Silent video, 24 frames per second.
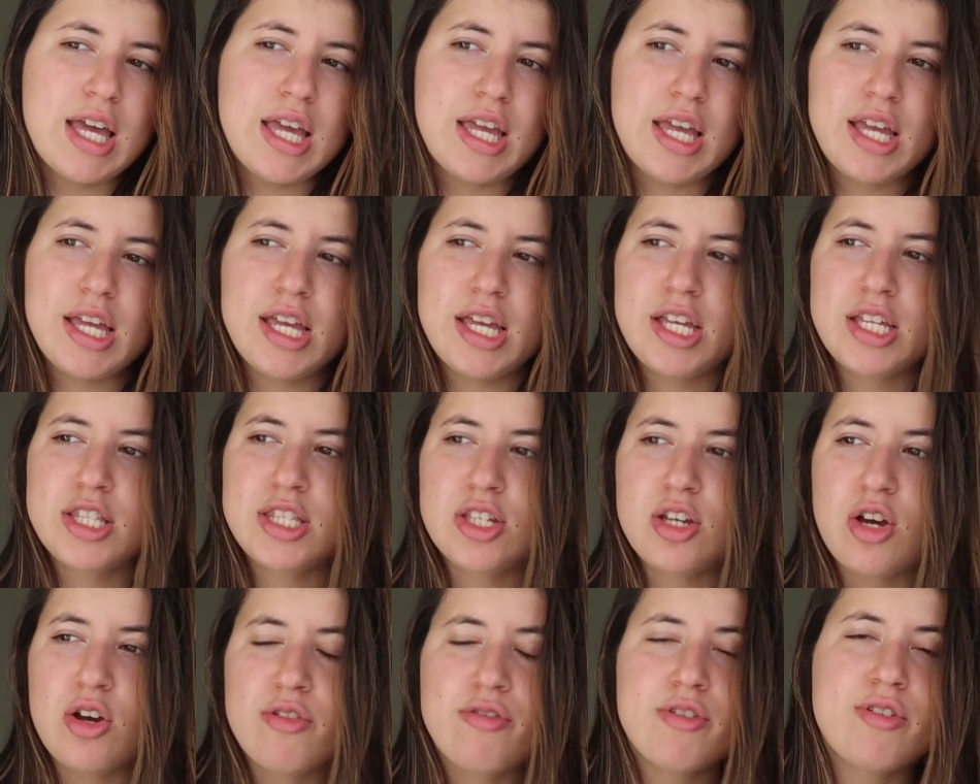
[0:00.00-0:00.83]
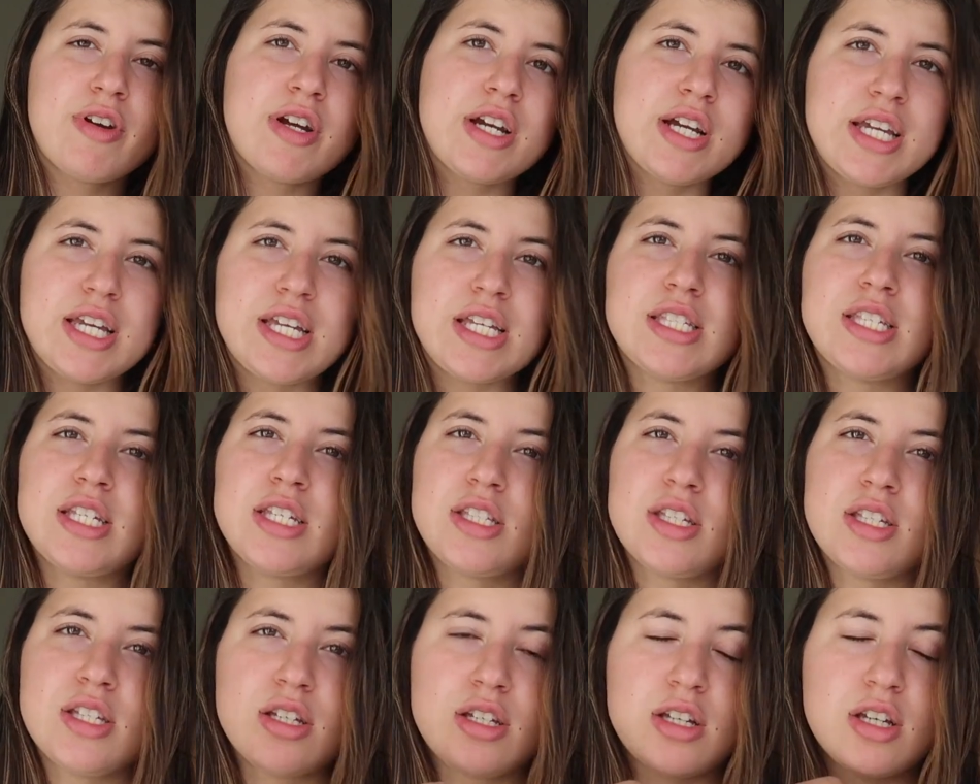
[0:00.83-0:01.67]
it's very
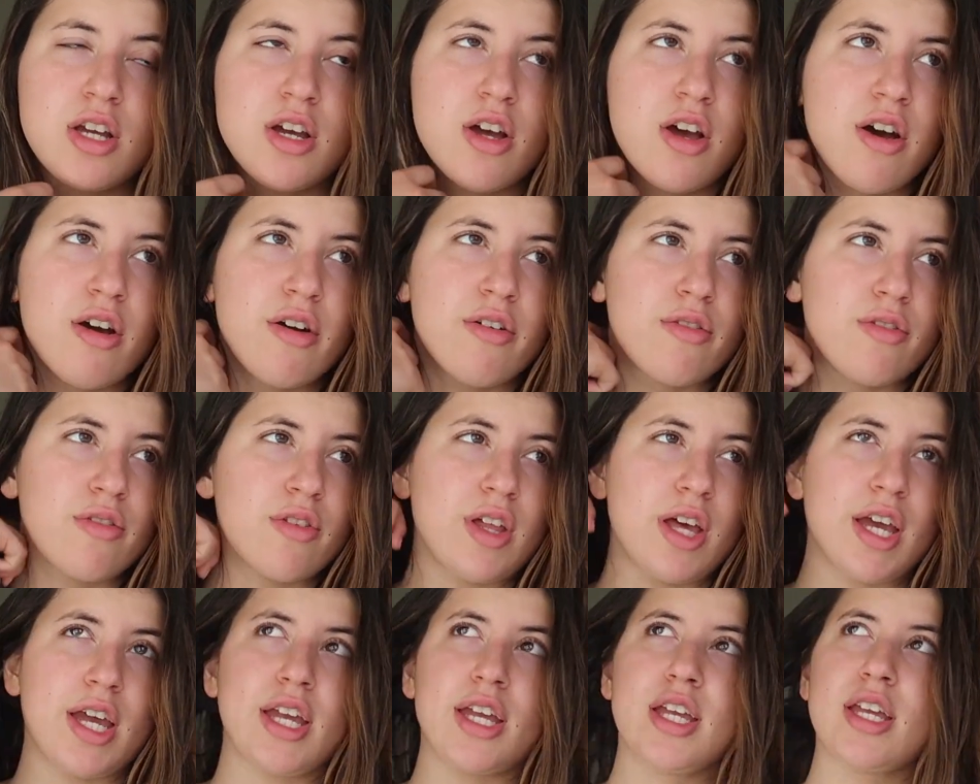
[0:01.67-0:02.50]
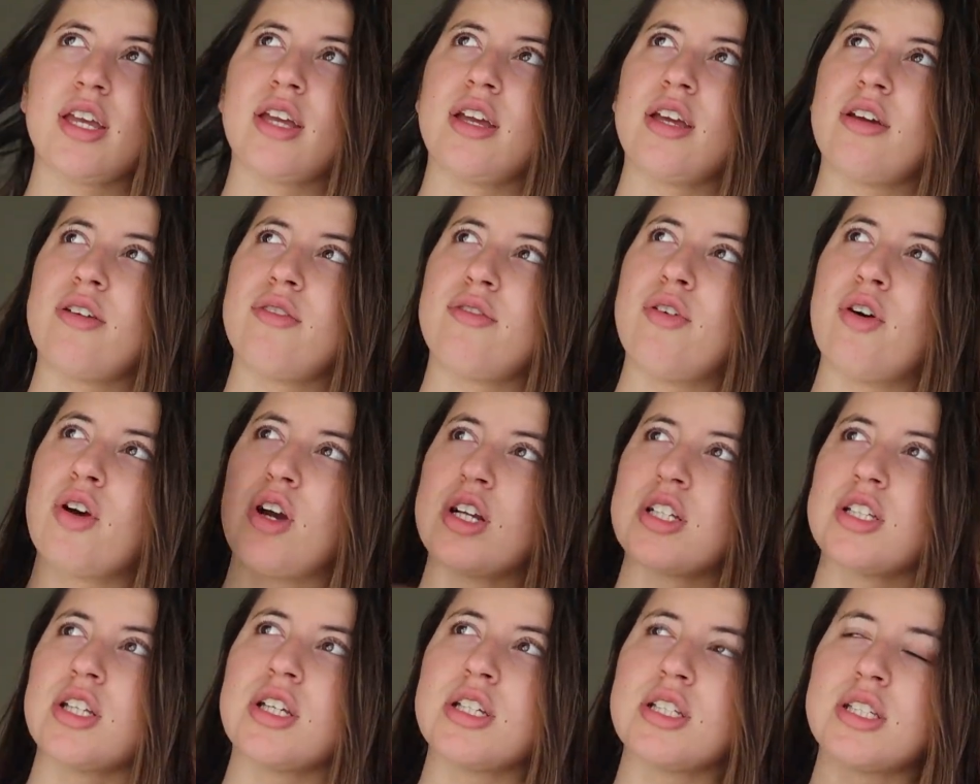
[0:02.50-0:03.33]
easy to like
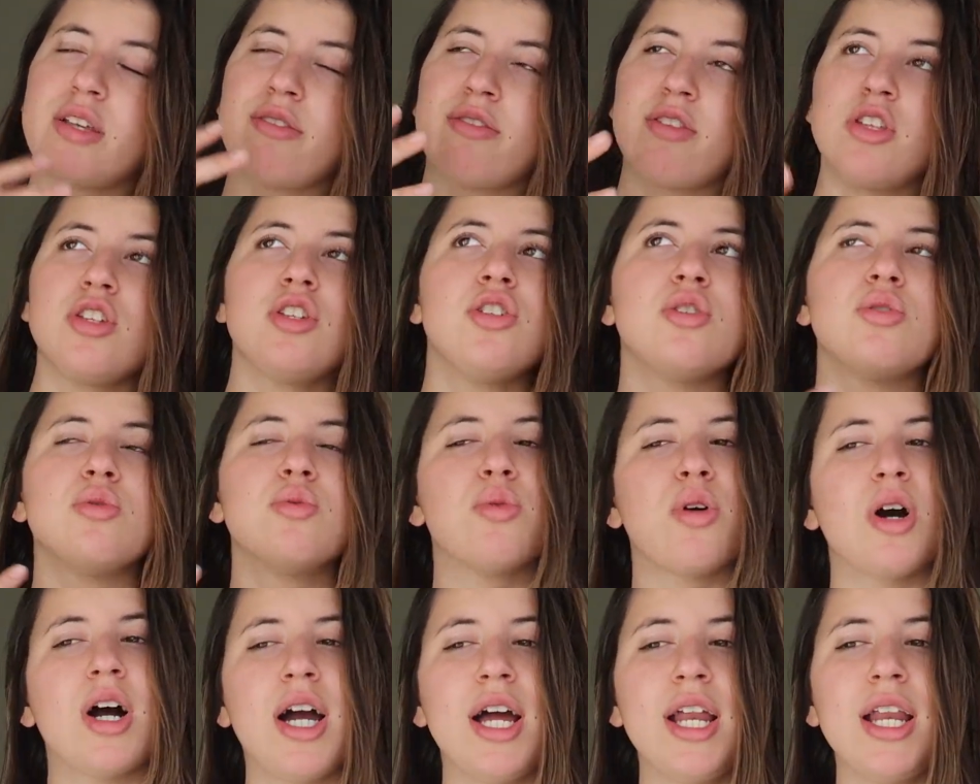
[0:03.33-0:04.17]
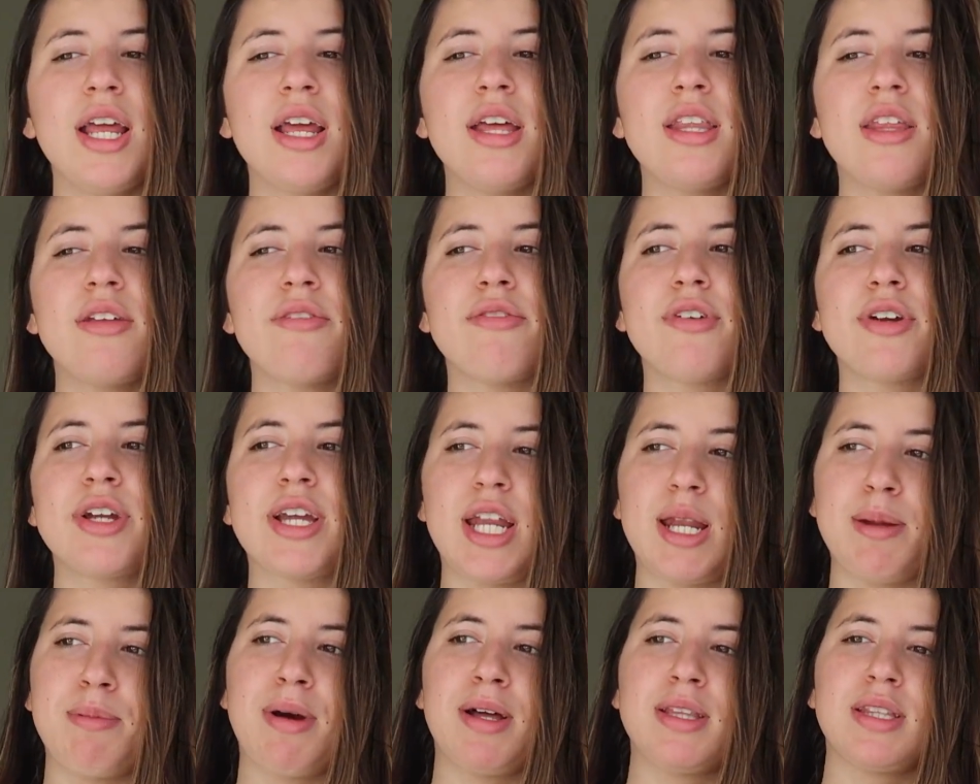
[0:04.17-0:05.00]
focus on stuff that you want and then
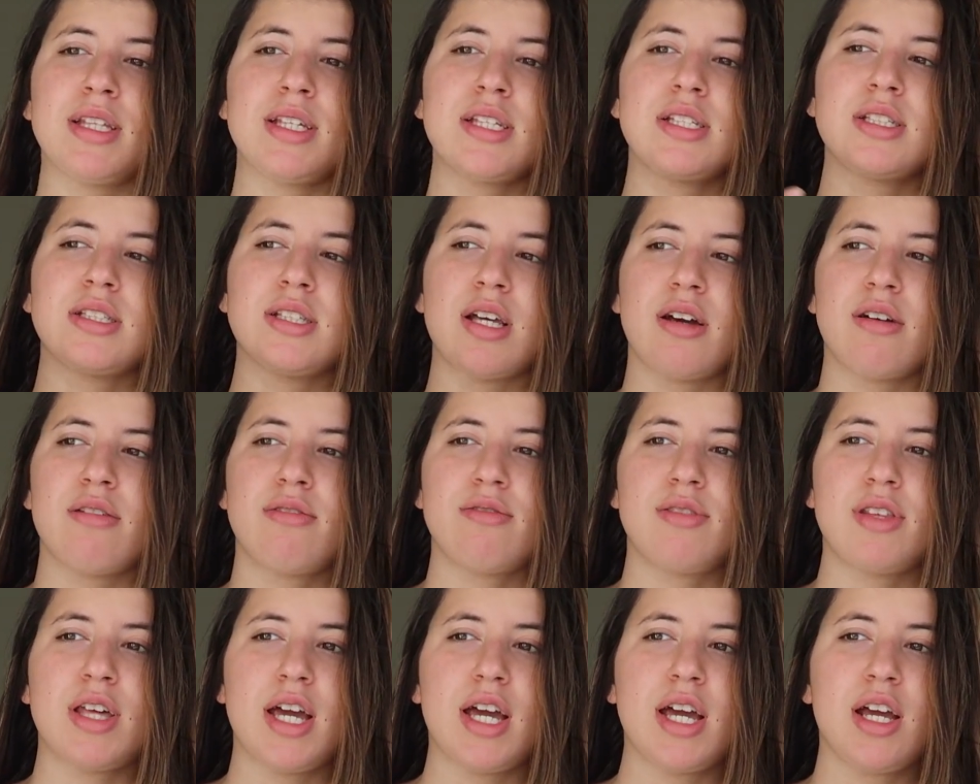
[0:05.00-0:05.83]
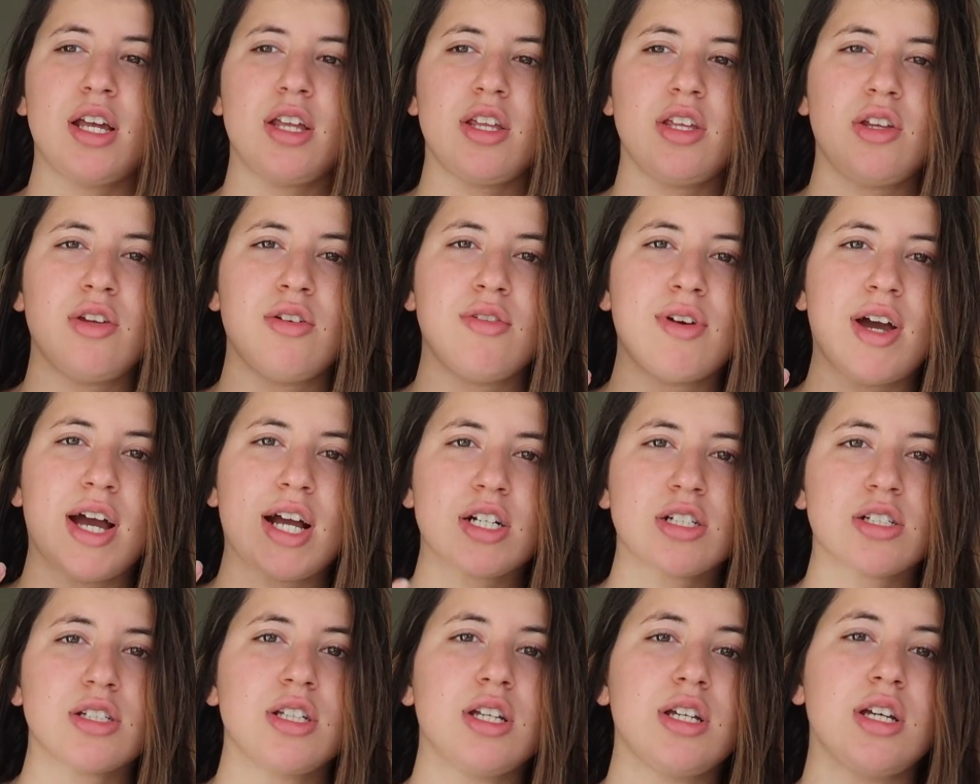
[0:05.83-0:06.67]
forget about the stuff that you've
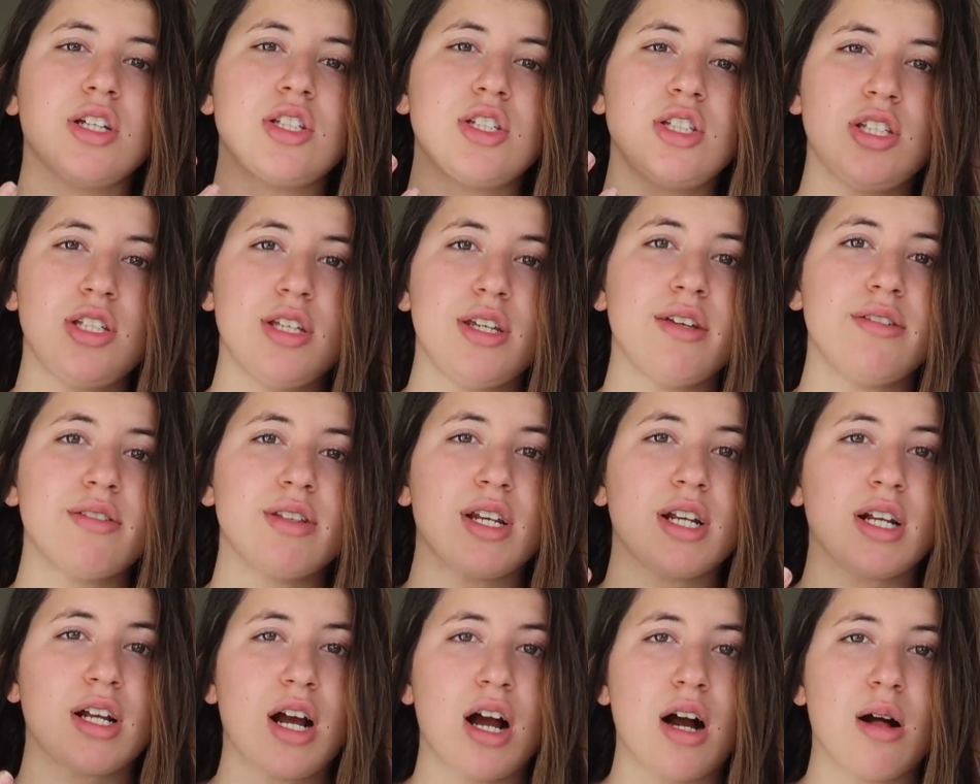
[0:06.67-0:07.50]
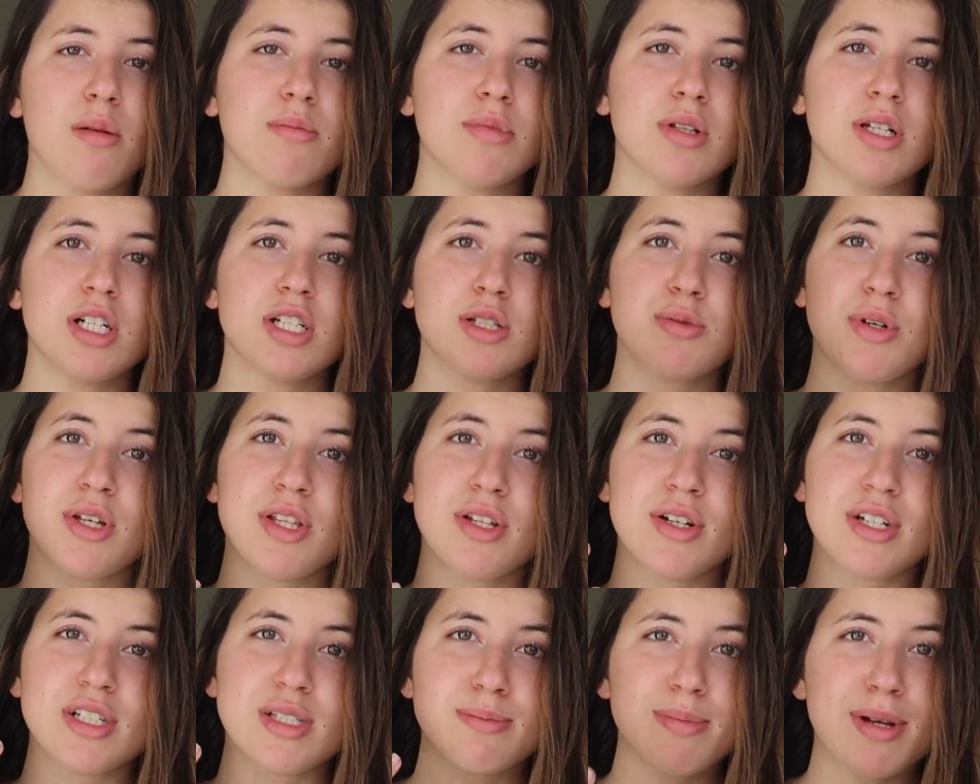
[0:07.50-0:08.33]
actually achieved and accomplished,
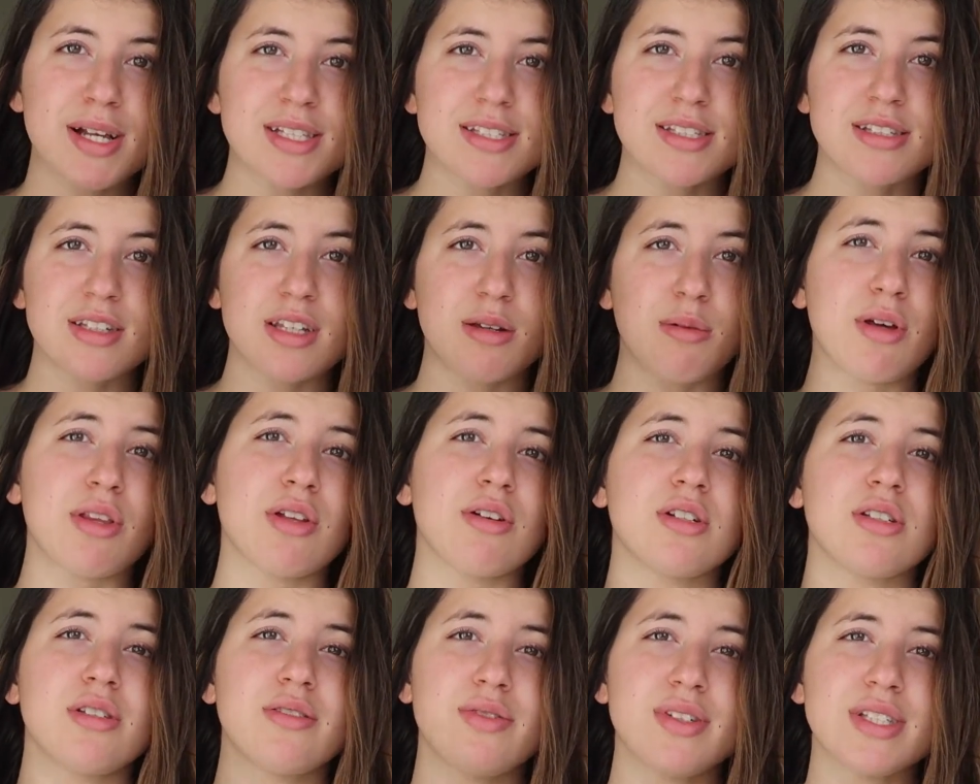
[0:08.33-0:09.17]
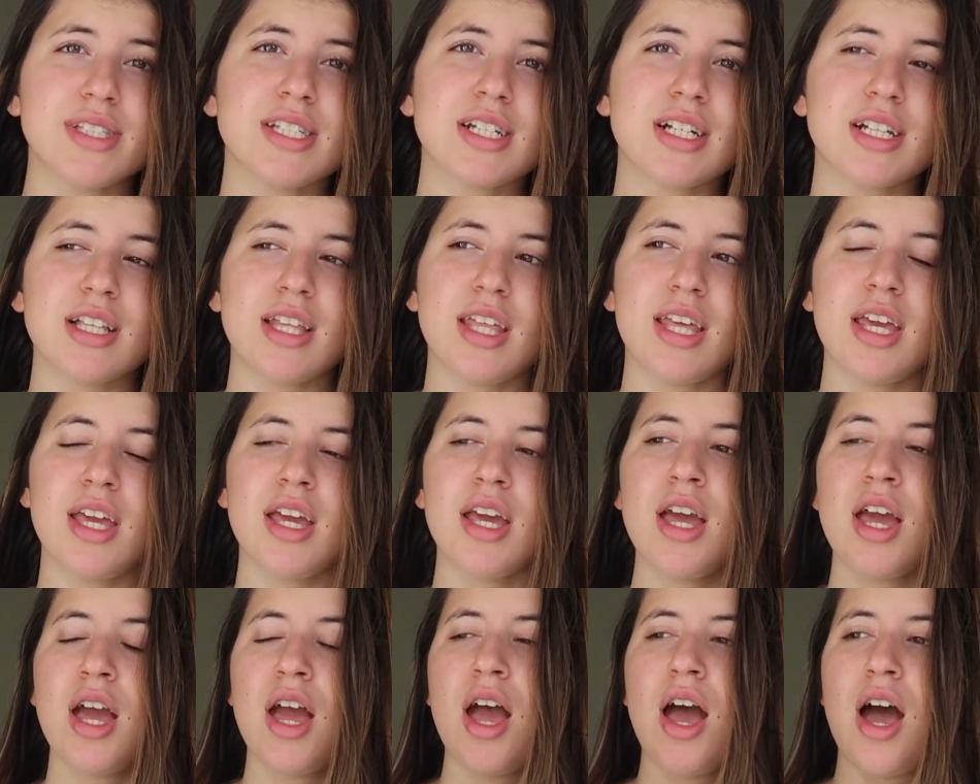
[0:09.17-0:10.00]
whether it's mentally, whether it's physically.